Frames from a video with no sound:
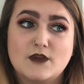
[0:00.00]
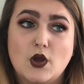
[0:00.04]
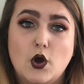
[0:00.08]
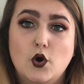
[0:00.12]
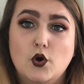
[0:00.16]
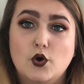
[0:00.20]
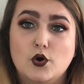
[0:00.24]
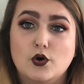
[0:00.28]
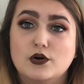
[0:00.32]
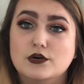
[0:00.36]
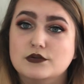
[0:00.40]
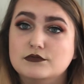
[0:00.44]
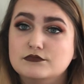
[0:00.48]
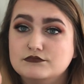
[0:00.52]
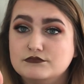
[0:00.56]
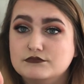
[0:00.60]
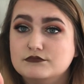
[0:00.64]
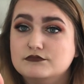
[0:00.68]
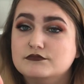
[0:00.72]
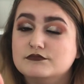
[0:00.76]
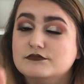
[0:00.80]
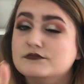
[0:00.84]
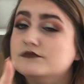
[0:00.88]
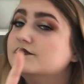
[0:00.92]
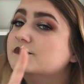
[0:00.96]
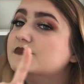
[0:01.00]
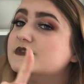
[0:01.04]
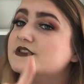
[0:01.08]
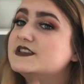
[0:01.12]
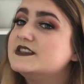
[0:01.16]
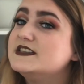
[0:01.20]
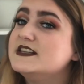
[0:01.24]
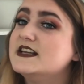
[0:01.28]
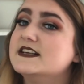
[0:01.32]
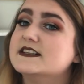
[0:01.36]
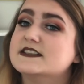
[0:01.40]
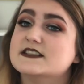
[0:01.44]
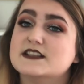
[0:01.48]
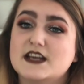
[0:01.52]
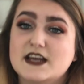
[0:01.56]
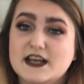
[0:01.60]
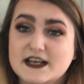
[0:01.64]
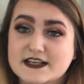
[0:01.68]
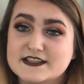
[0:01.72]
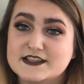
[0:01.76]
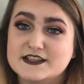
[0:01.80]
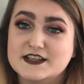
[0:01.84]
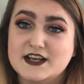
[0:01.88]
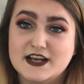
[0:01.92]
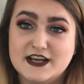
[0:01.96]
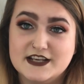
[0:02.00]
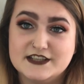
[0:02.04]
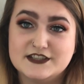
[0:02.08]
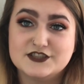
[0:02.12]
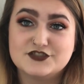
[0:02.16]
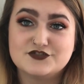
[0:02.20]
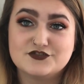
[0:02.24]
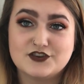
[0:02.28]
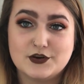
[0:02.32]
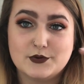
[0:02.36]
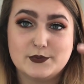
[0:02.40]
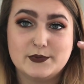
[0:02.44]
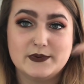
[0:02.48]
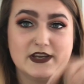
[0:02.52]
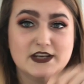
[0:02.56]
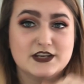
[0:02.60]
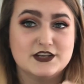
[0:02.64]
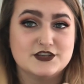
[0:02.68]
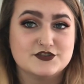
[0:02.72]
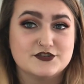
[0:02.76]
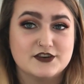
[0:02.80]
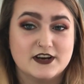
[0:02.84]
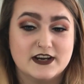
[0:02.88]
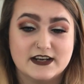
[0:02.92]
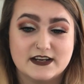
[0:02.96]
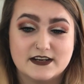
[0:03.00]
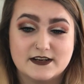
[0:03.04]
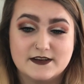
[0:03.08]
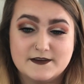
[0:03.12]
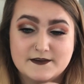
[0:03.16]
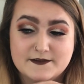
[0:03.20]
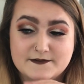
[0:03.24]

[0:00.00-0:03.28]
Or here's a trick within a trick.